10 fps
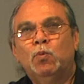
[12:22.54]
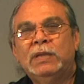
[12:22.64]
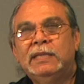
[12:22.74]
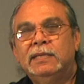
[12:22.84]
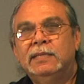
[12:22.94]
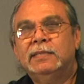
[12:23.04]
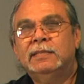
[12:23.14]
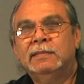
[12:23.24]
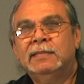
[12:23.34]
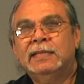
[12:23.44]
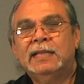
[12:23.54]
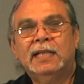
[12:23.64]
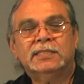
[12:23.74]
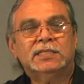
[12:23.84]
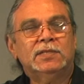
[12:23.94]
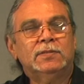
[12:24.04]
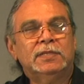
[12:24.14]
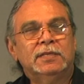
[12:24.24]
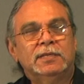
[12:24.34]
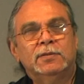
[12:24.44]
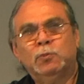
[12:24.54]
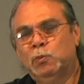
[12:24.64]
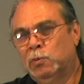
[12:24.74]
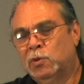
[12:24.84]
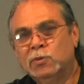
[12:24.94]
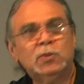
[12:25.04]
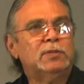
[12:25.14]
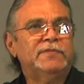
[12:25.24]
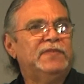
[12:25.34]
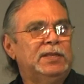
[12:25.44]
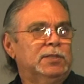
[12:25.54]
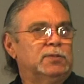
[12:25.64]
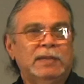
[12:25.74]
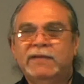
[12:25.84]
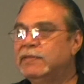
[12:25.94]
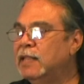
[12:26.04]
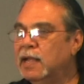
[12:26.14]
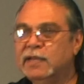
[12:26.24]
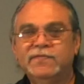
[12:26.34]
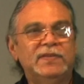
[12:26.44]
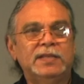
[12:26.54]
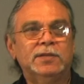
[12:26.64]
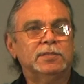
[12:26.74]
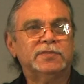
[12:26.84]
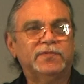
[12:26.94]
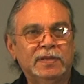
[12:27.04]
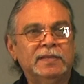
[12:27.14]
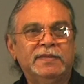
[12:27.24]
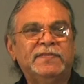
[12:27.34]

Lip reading: We then ask you to go through the videos. We have a lot of videos for you.